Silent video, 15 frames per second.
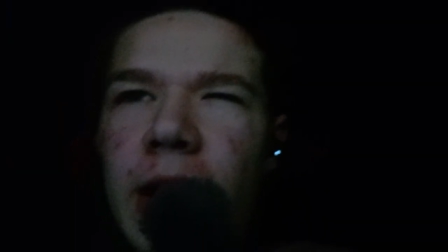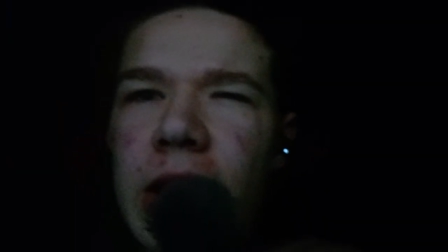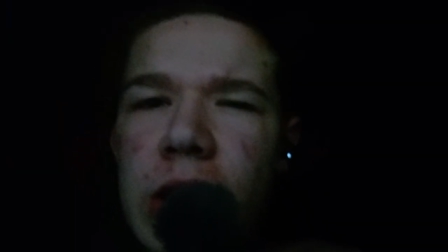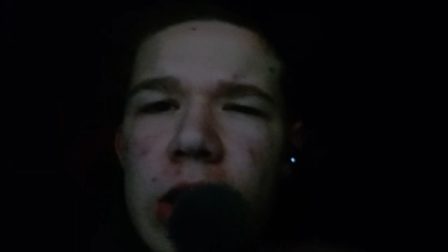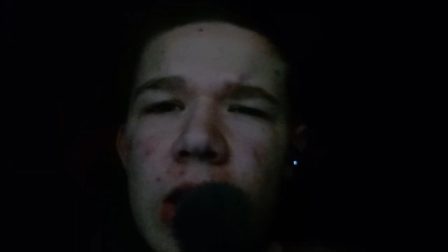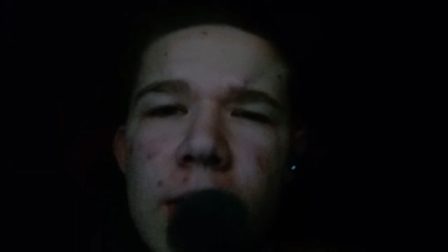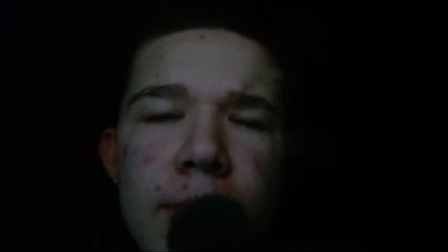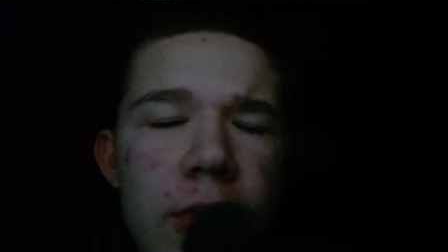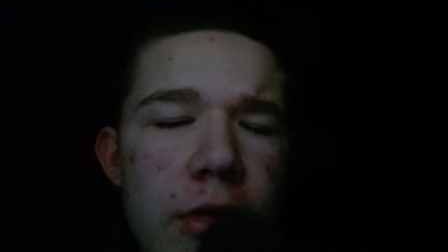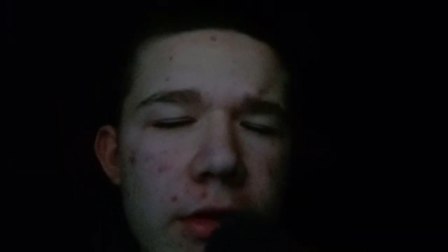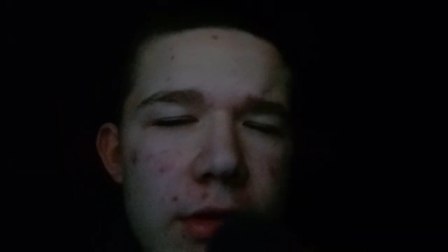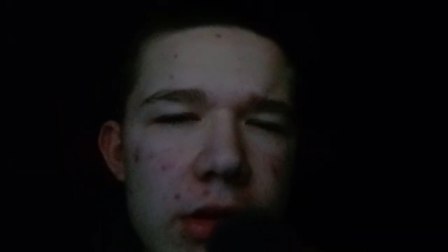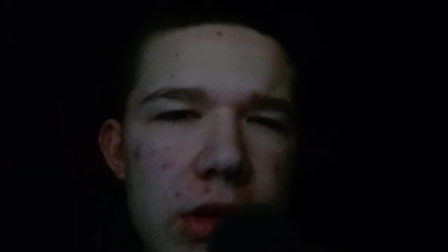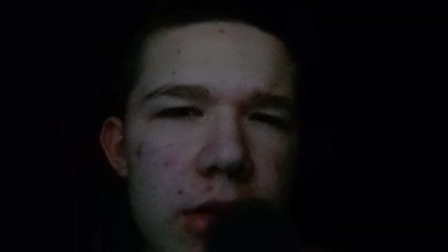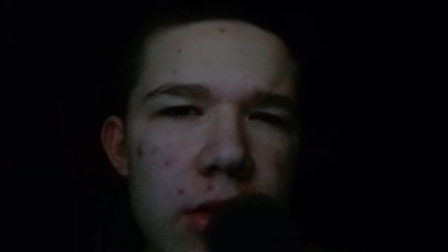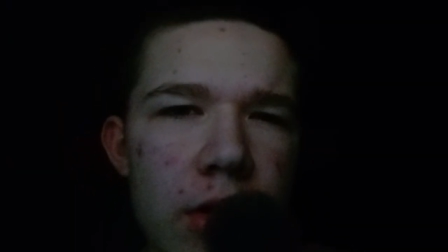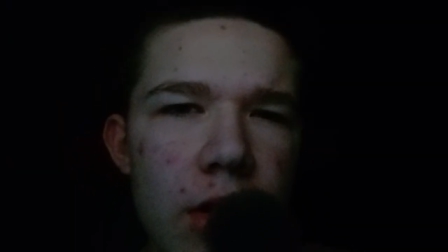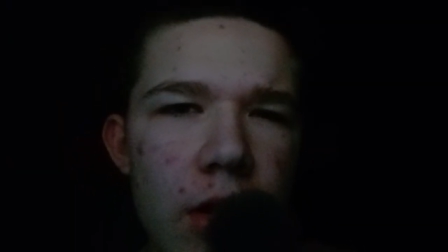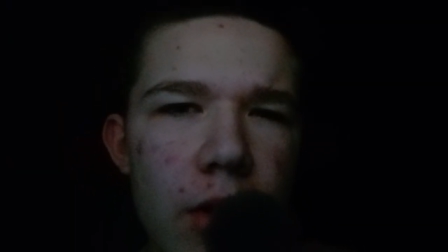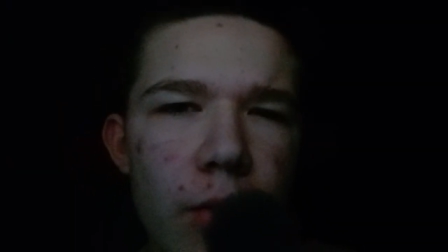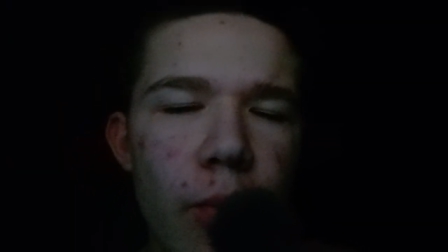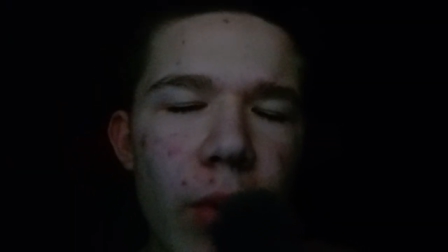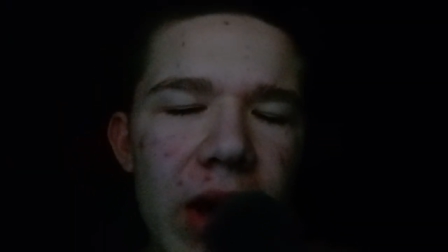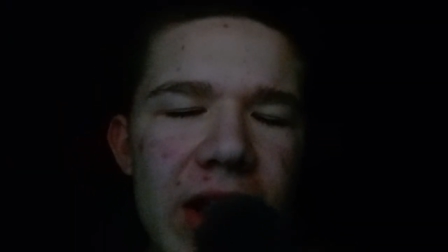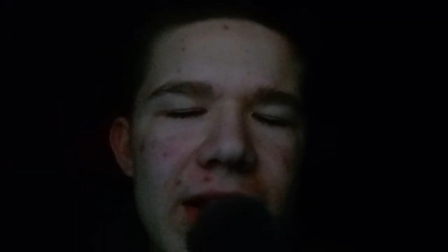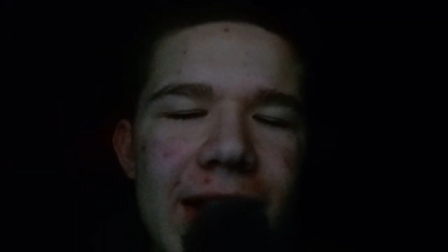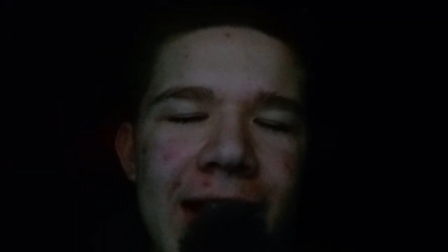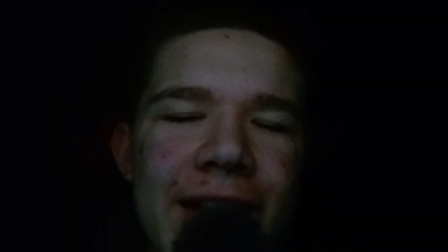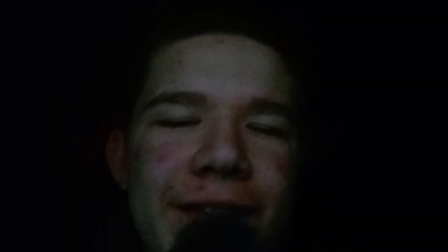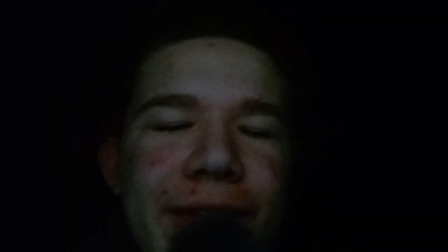I don't have an income. I mean, I've got hundreds of pounds in my
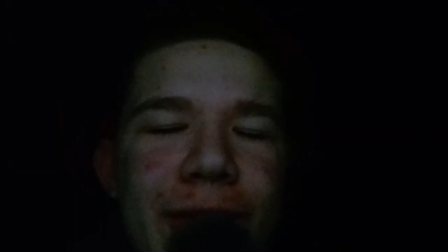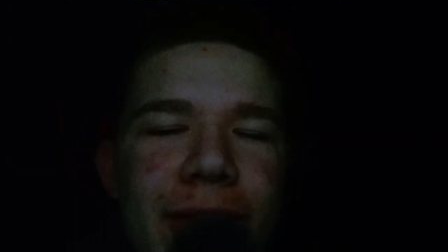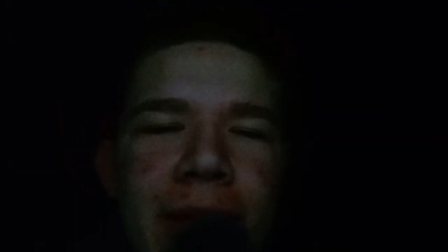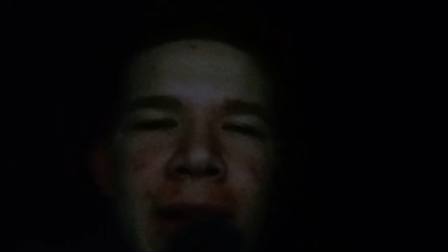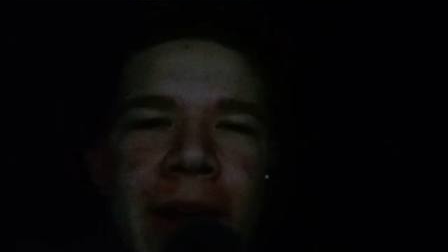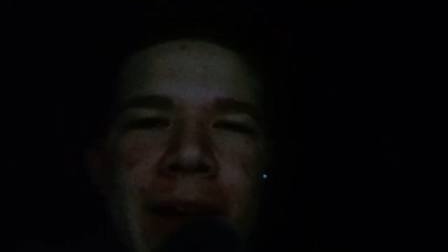bank account, but I